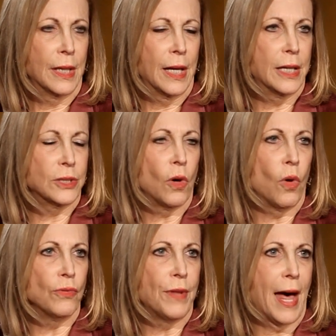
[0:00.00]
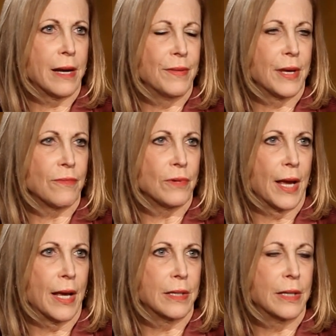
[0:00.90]
and to hold that in the other
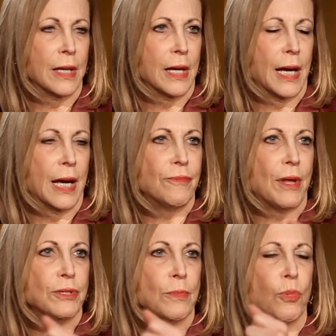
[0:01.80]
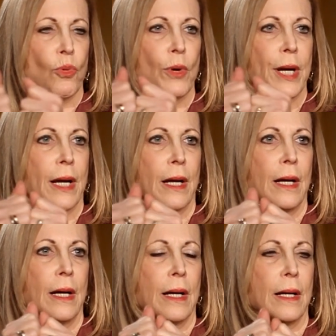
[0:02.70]
hand, and then to bring
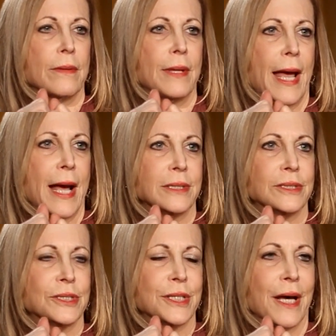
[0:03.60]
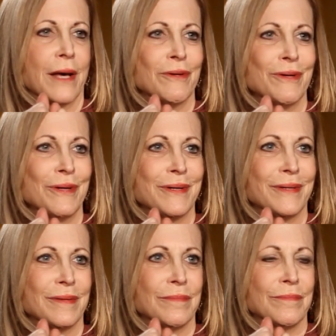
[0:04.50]
the hands together
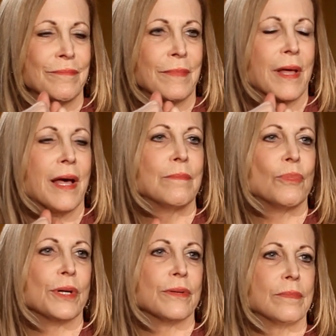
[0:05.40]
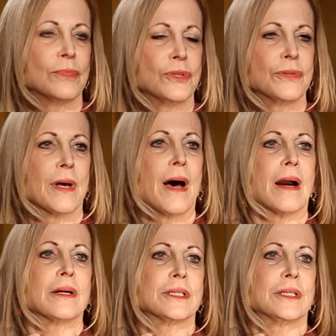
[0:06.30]
and bring them to the
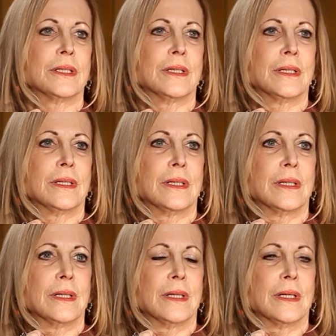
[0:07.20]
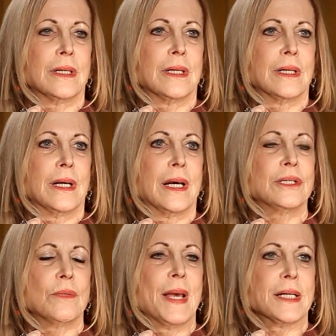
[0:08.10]
heart,
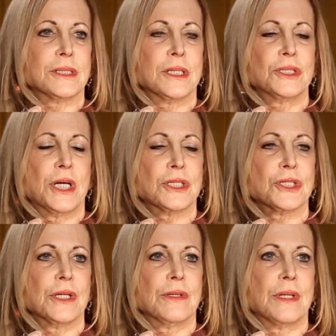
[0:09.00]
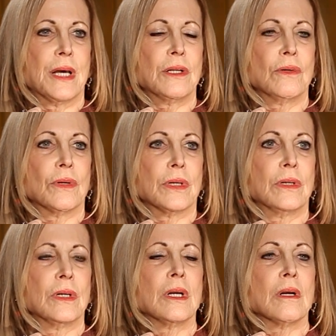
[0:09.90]
and to make a suggestion that you can
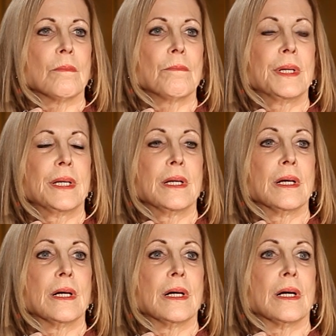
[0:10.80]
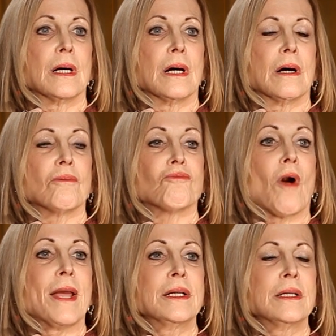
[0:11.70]
be
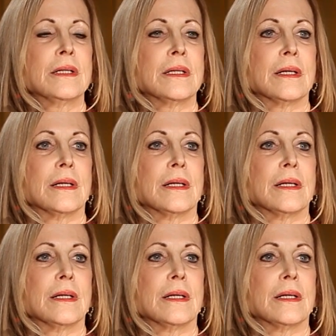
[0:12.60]
frightened